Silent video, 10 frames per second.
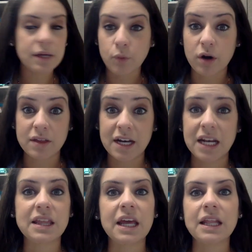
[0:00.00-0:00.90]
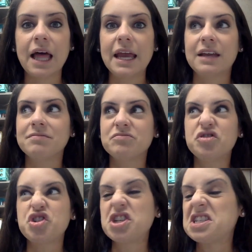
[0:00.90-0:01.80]
more than anything,
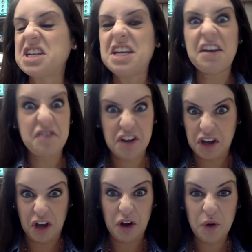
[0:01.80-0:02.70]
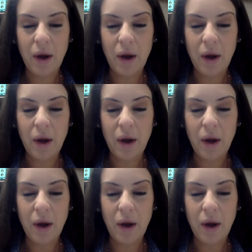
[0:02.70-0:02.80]
just give it a go.